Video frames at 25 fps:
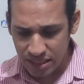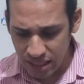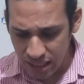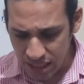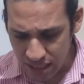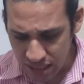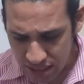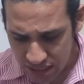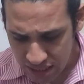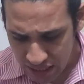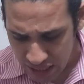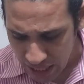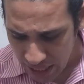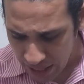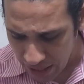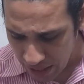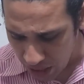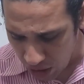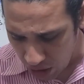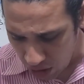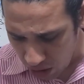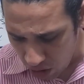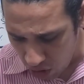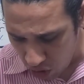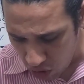is
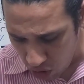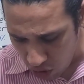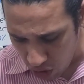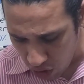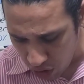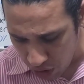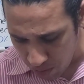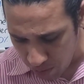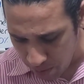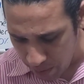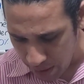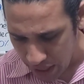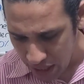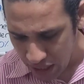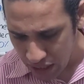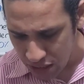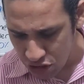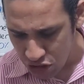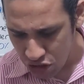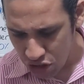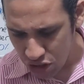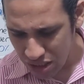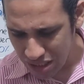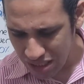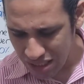on
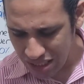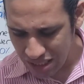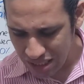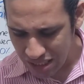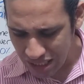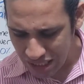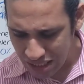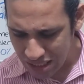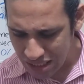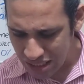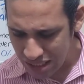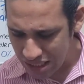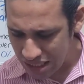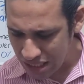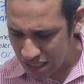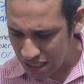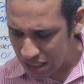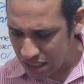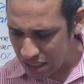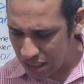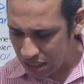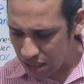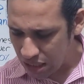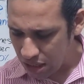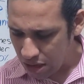page
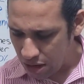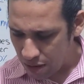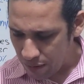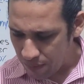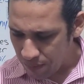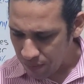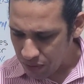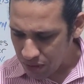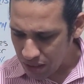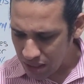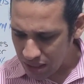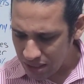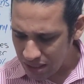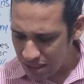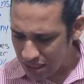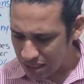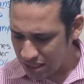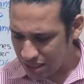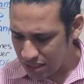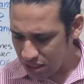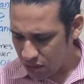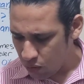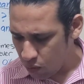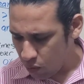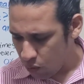
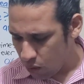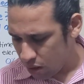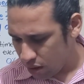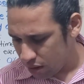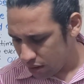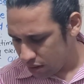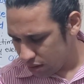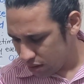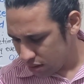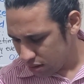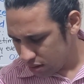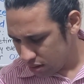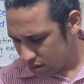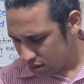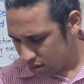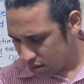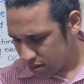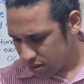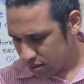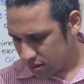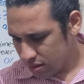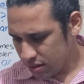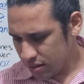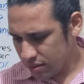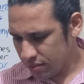61
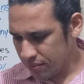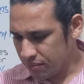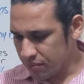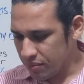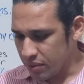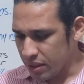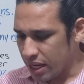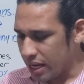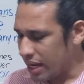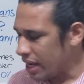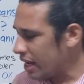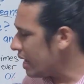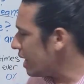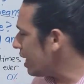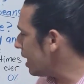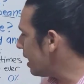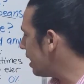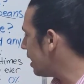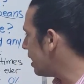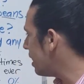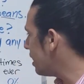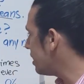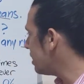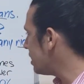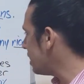
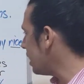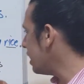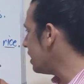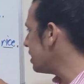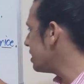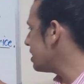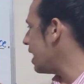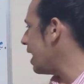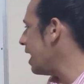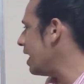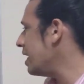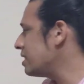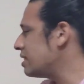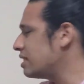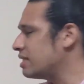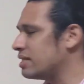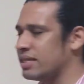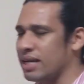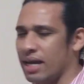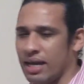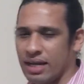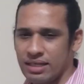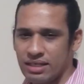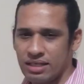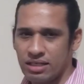and is
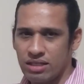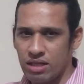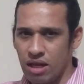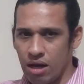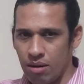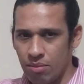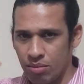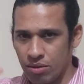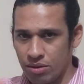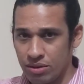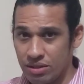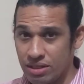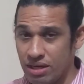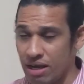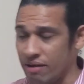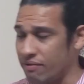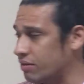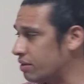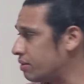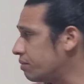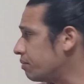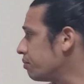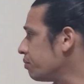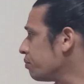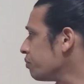exercise number
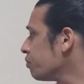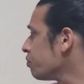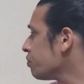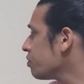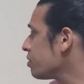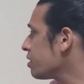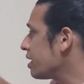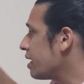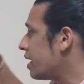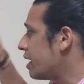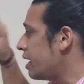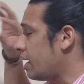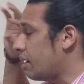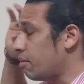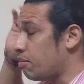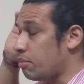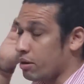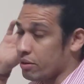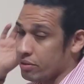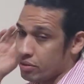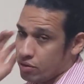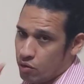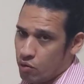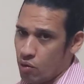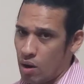7
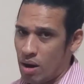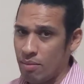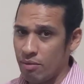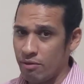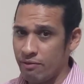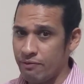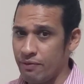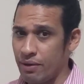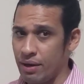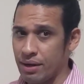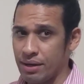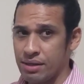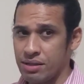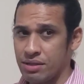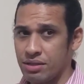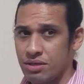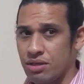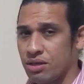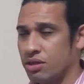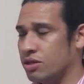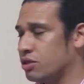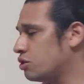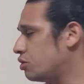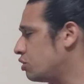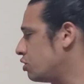about the grammar focus.
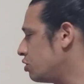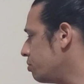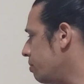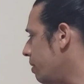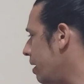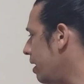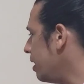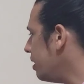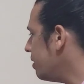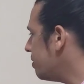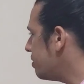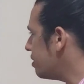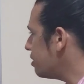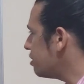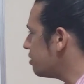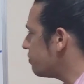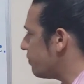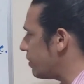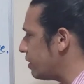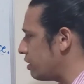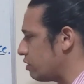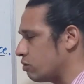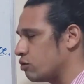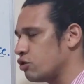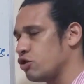To make this
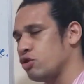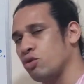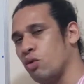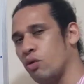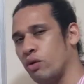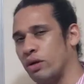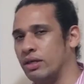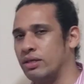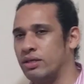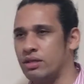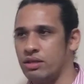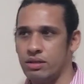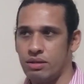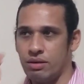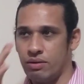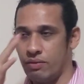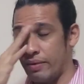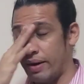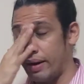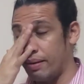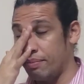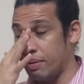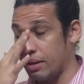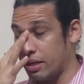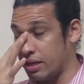video short,
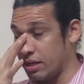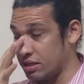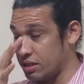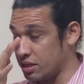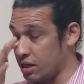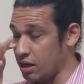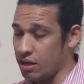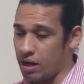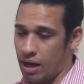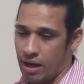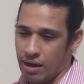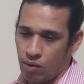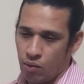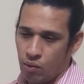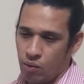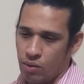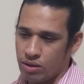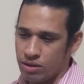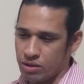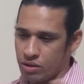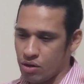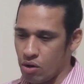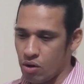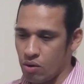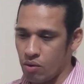right, because I don't
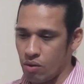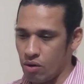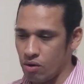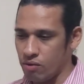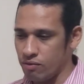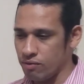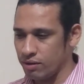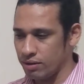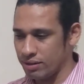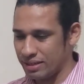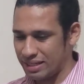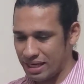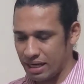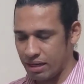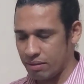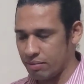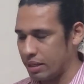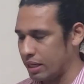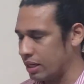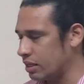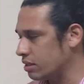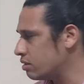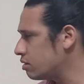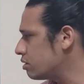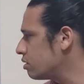want to go over 10
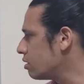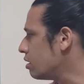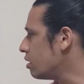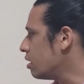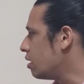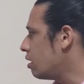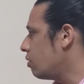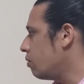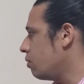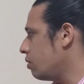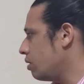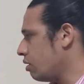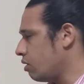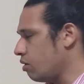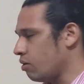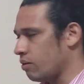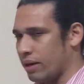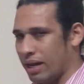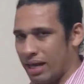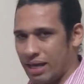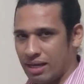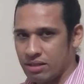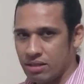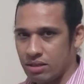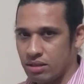minutes, I want to go
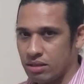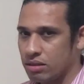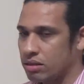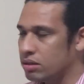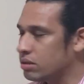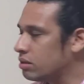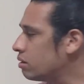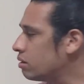less